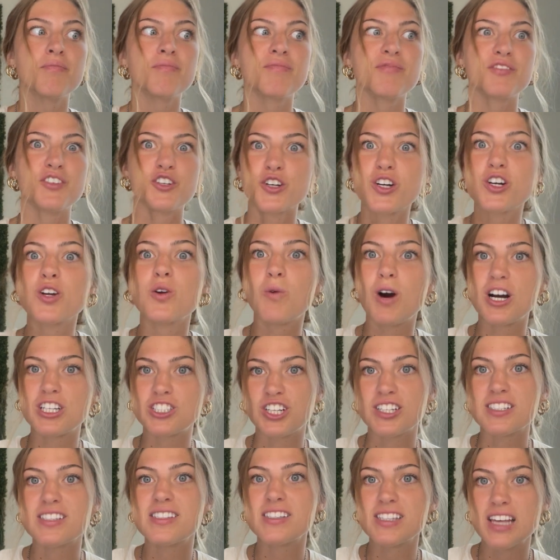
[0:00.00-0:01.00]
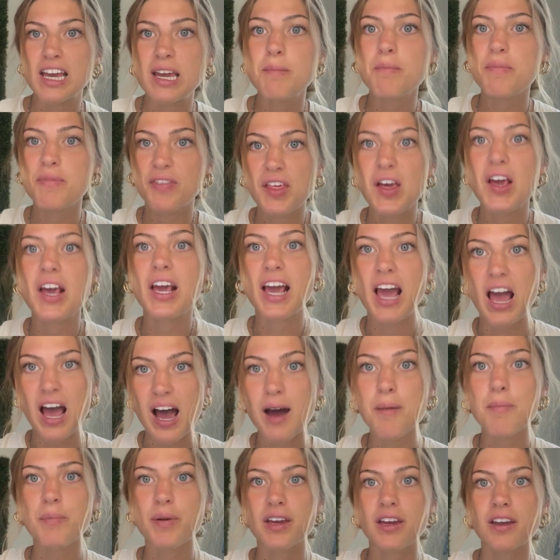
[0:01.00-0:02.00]
you're going to watch that same thing
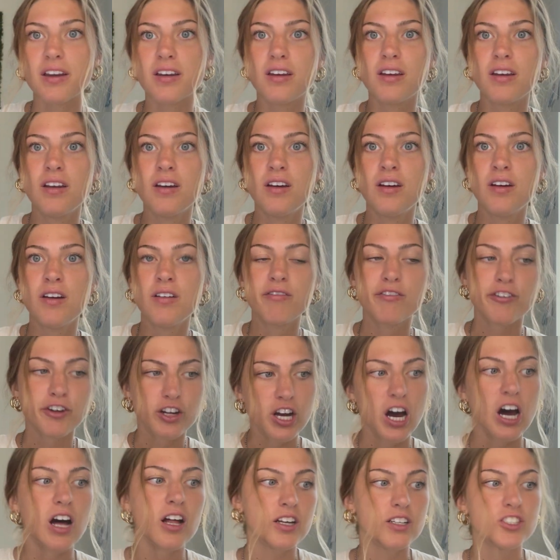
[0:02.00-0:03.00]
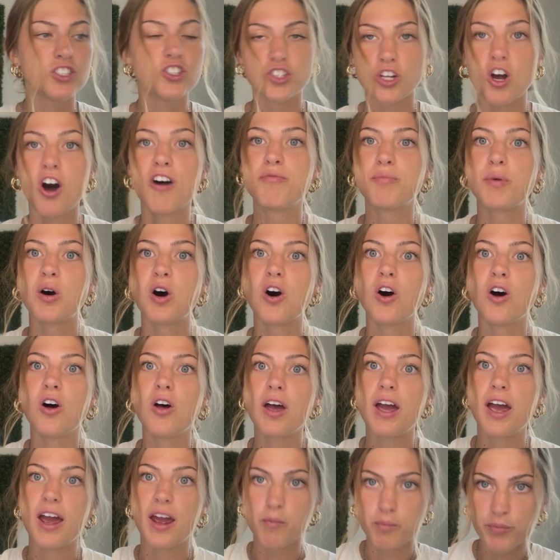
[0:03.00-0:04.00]
happen for college
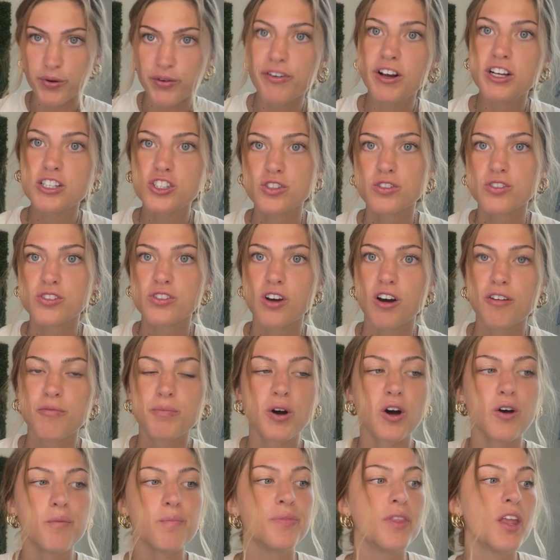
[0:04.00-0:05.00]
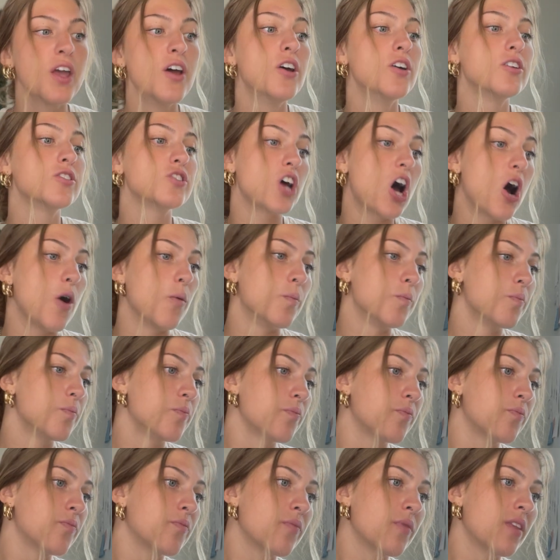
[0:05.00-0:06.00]
softball and professional softball. So,
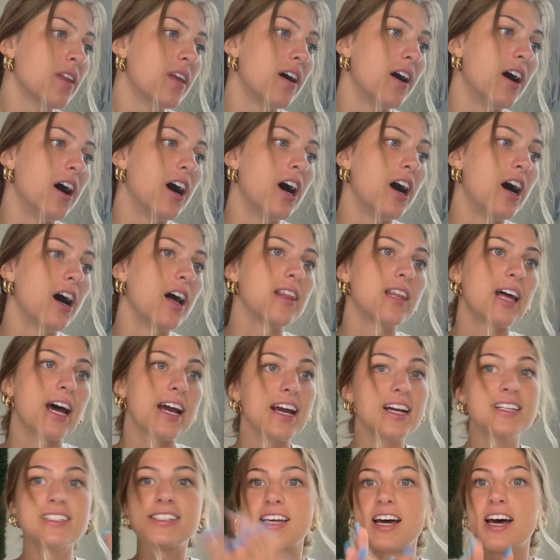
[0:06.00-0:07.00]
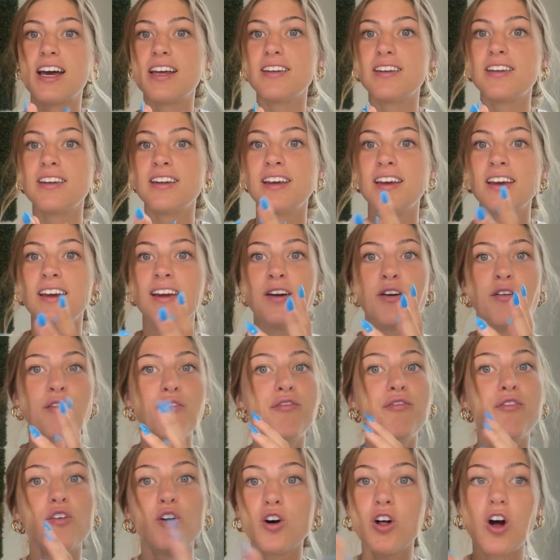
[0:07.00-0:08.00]
like I said,
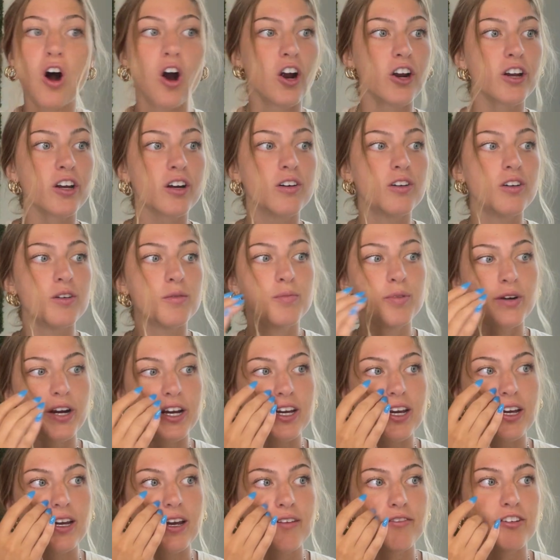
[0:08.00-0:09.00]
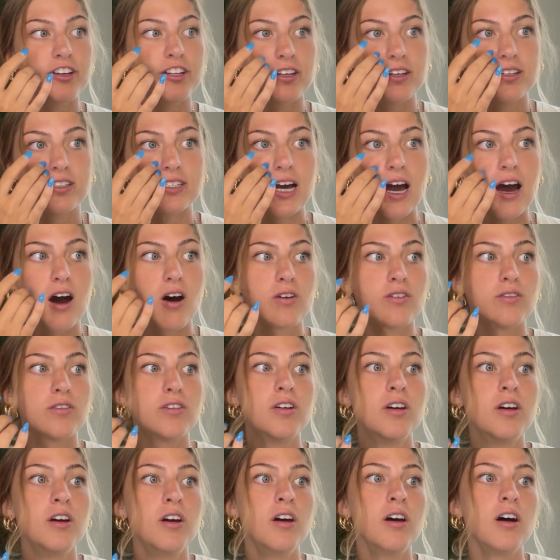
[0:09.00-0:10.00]
full article breaking everything
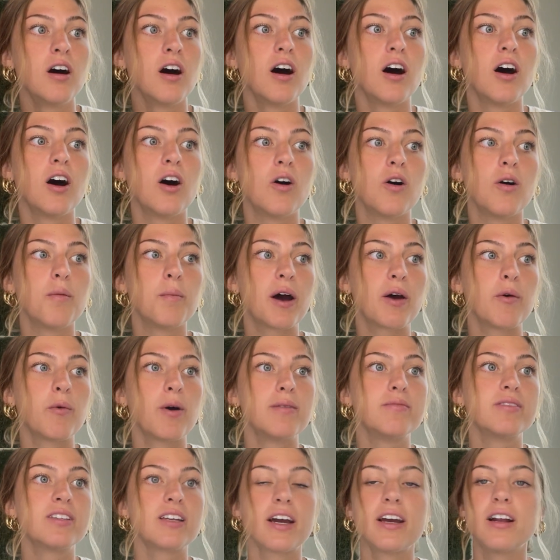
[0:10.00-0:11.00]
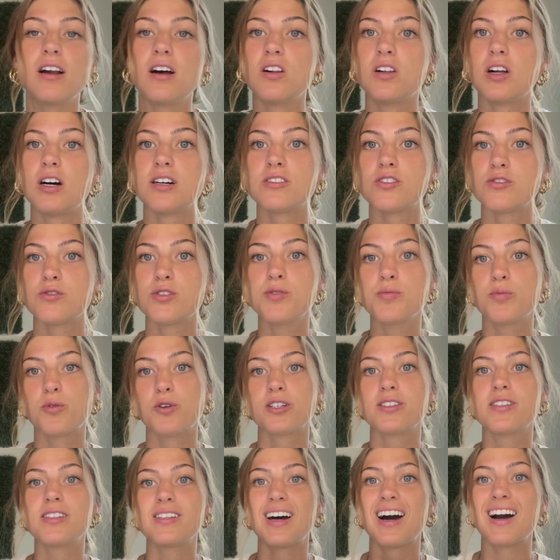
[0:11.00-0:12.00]
down on my website,
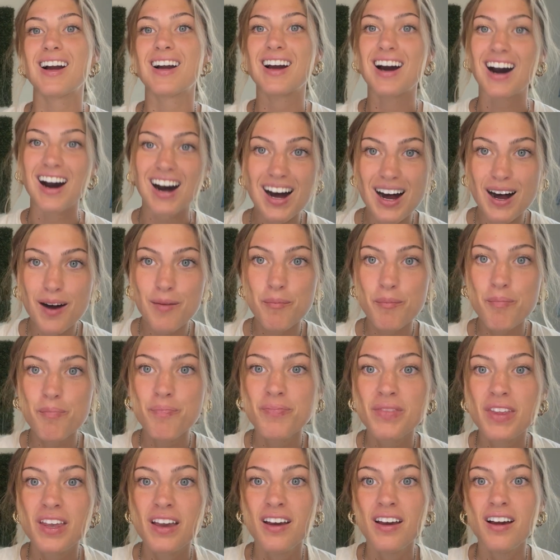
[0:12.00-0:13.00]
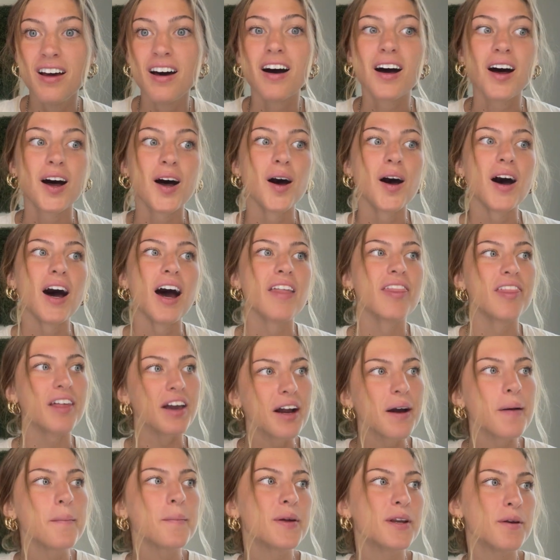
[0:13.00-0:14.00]
alonzosports.com. I
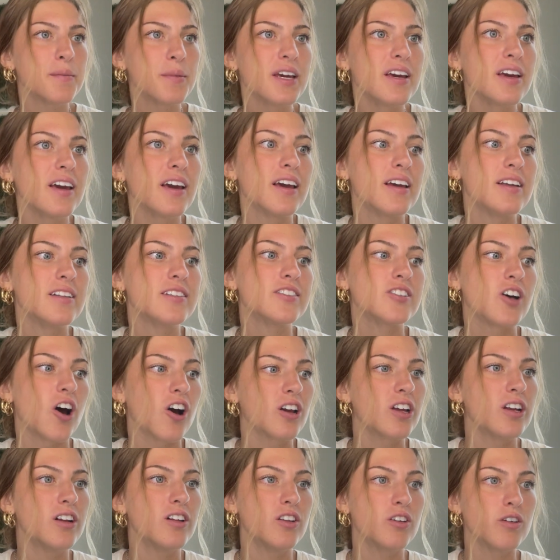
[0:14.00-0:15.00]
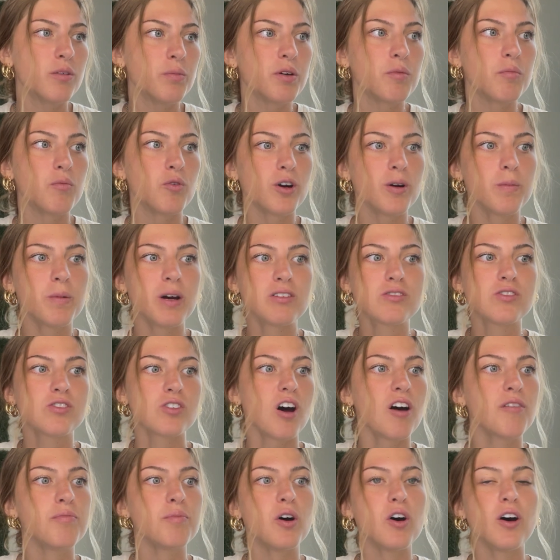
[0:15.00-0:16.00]
think I'm going to be talking a little bit more about
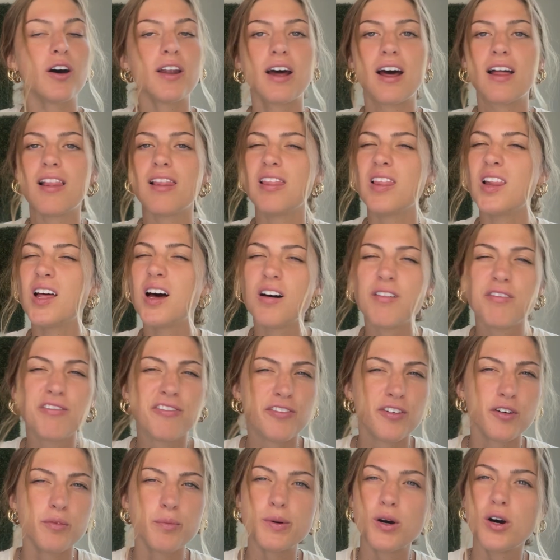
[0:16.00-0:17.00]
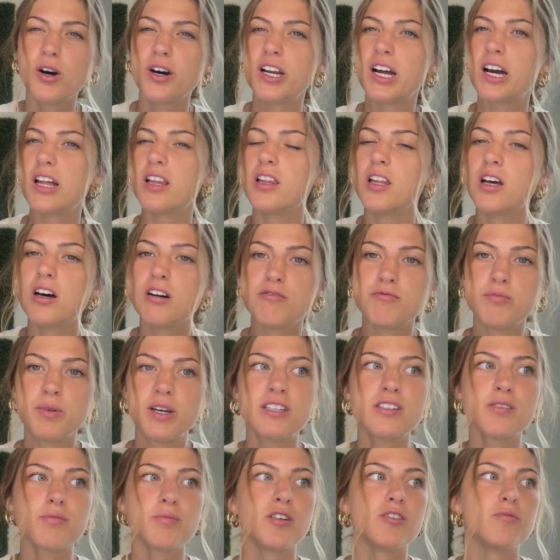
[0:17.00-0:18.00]
softball, and I love football and I love
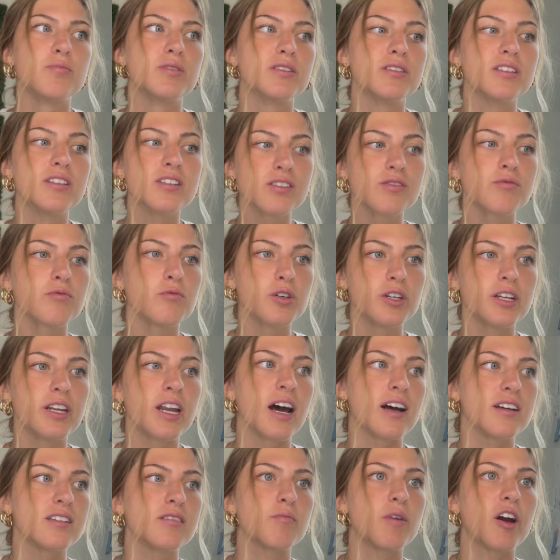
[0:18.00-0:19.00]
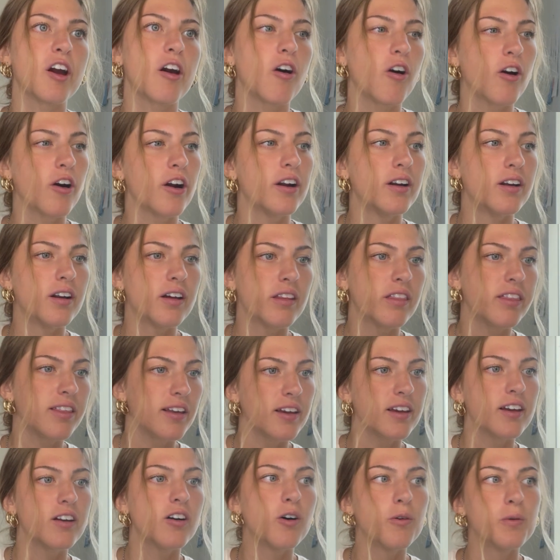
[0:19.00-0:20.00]
baseball, but this one has my heart, and I
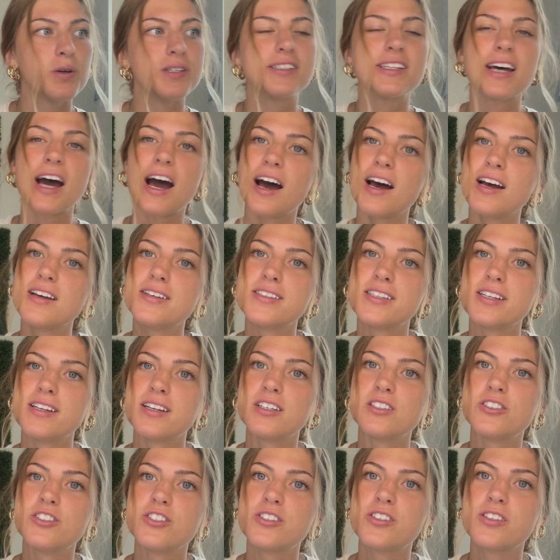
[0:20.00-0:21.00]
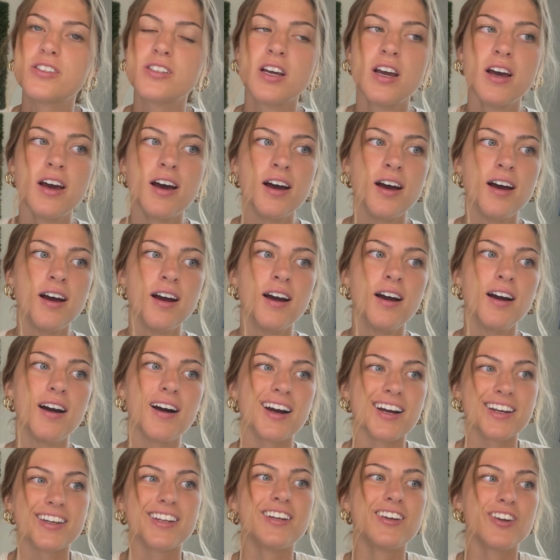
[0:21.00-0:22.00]
think it always has, and
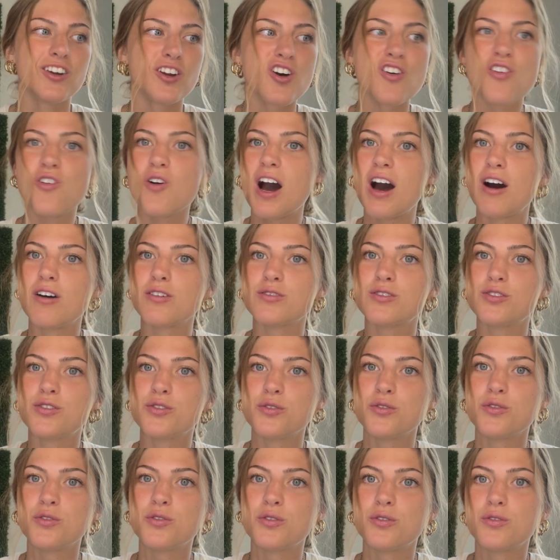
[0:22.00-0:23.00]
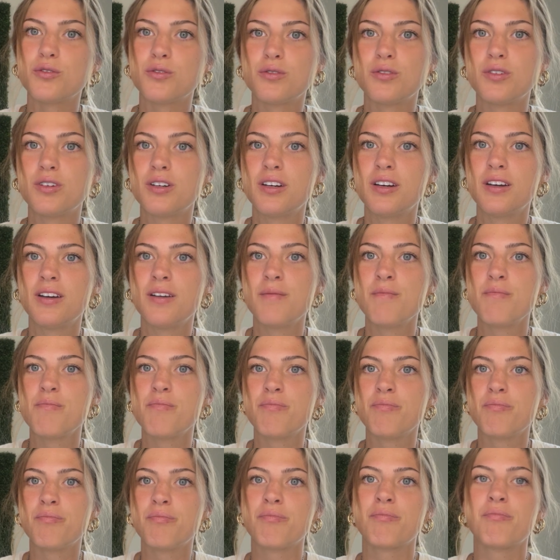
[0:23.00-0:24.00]
I didn't know how to
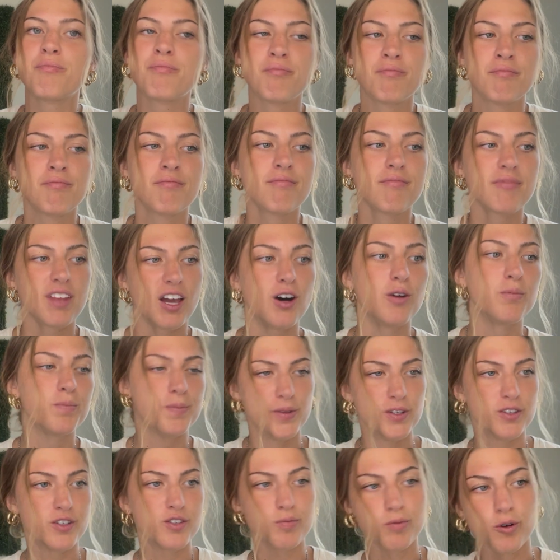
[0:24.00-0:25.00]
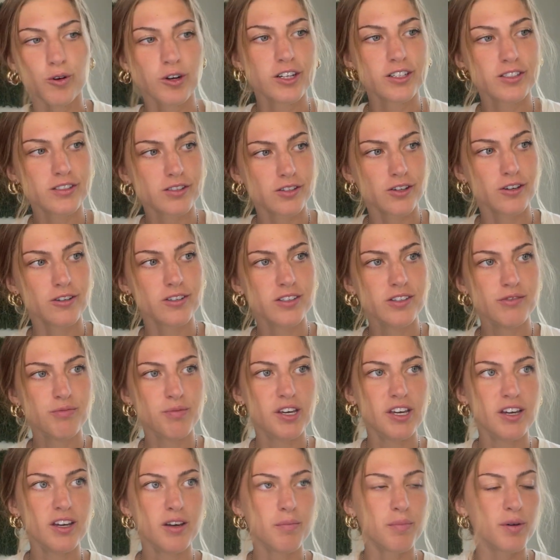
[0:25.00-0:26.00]
help the sport, so to
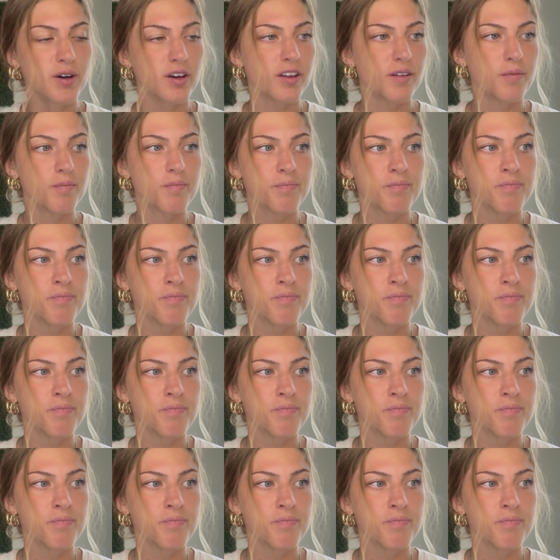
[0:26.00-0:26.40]
speak, but